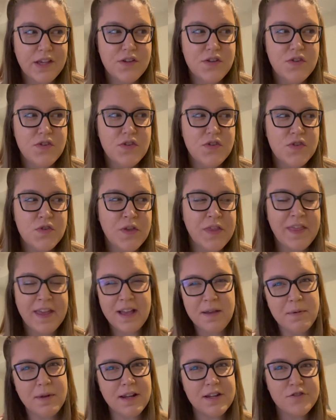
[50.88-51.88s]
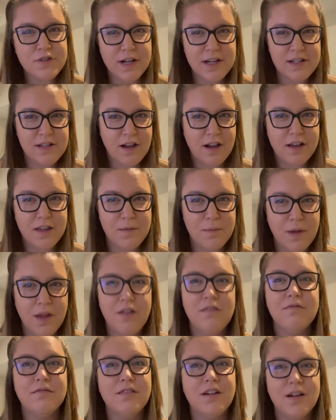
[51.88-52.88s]
So I think I'm gonna try and
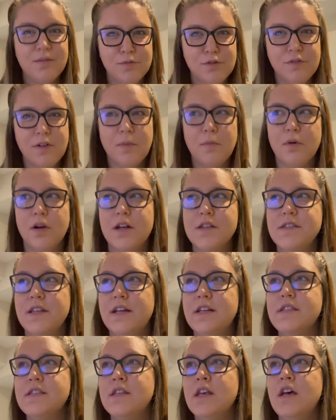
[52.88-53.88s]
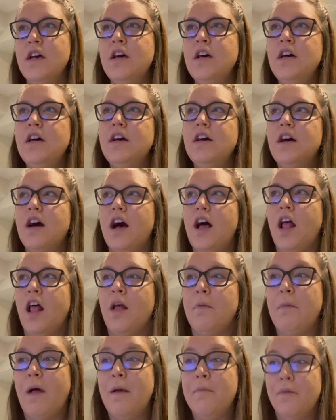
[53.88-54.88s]
document our moving process.
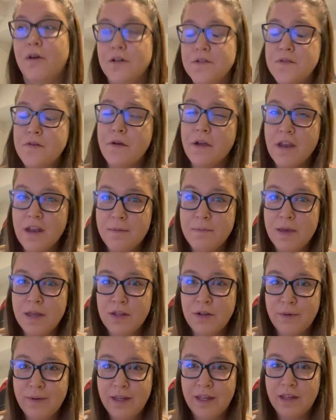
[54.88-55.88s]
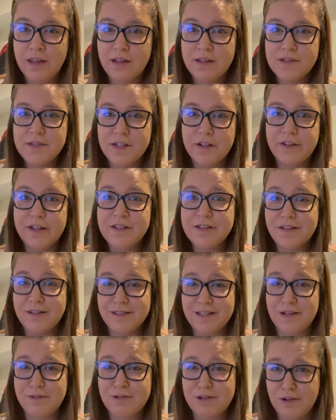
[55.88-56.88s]
I'm also gonna be doing a series on
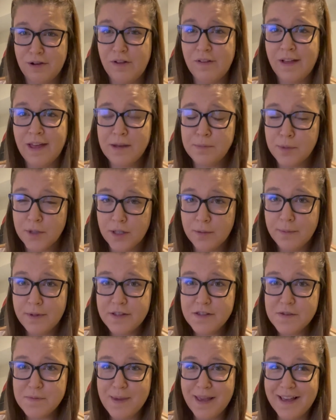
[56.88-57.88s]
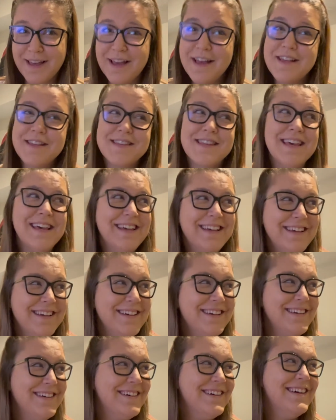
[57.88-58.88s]
downtown LA apartments because
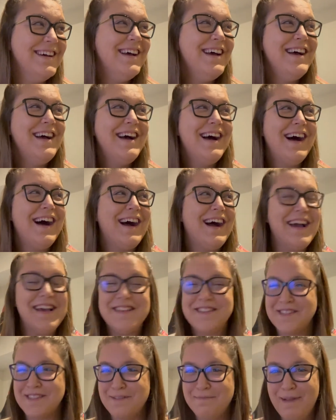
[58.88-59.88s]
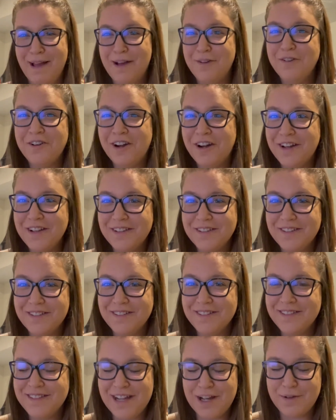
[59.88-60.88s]
I somehow got
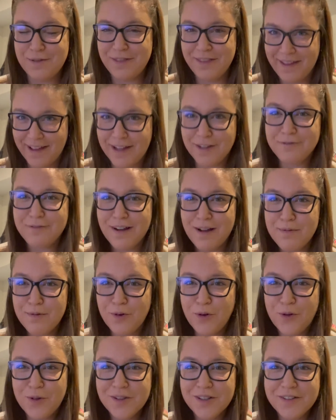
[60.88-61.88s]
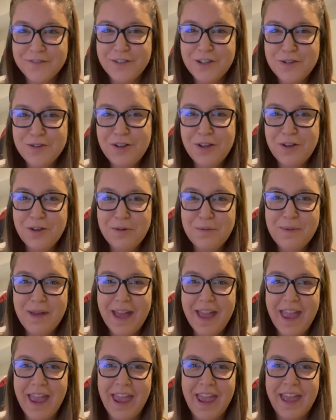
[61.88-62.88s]
down that rabbit hole of YouTube,
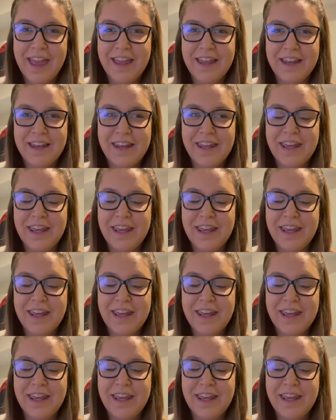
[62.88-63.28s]
and